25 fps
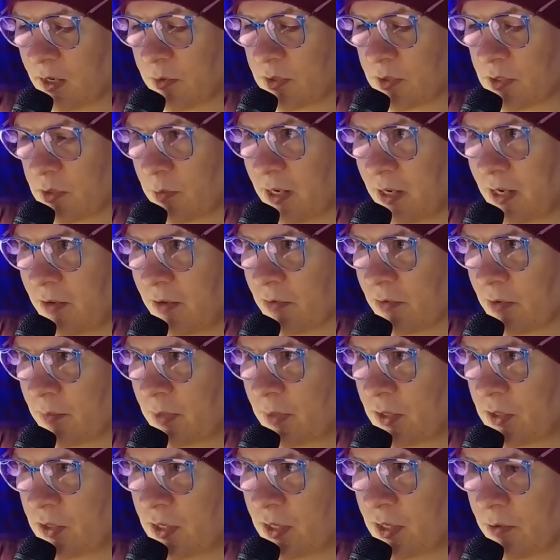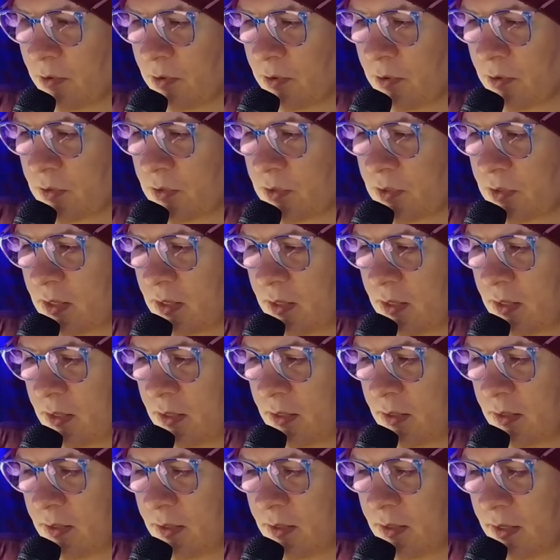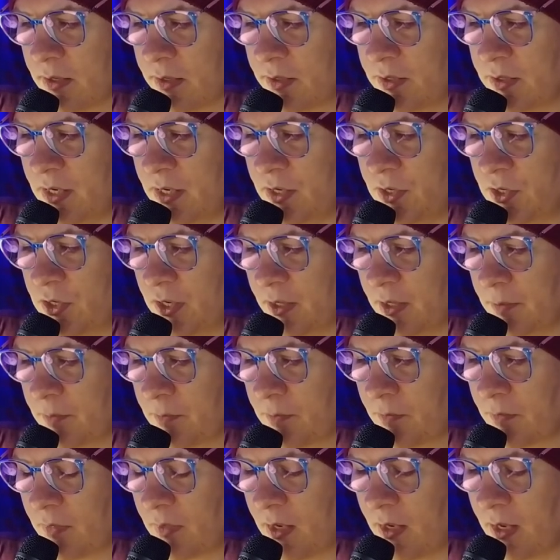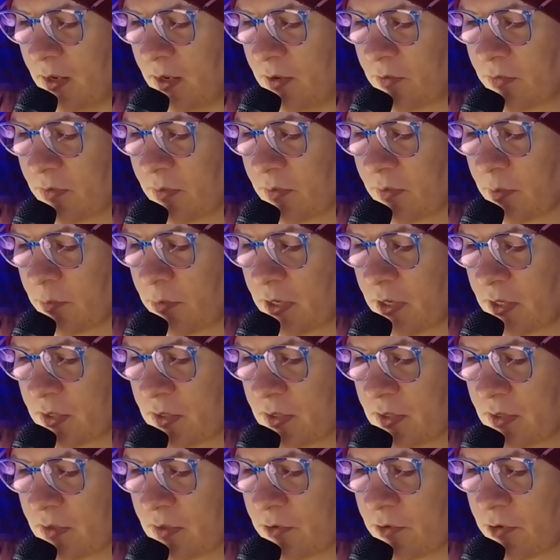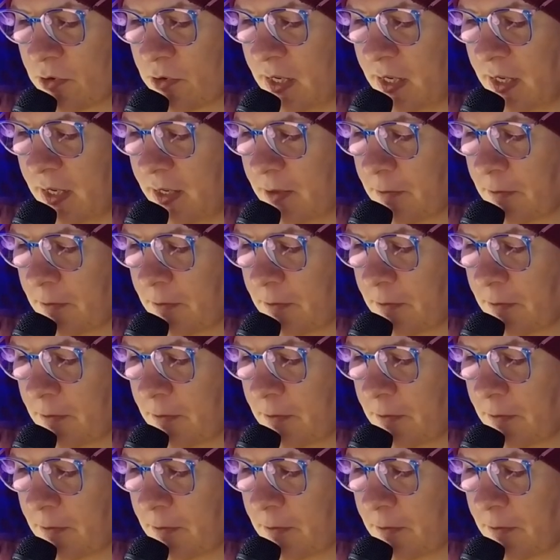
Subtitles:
away from Ichiro's teaching and from the pressures of training.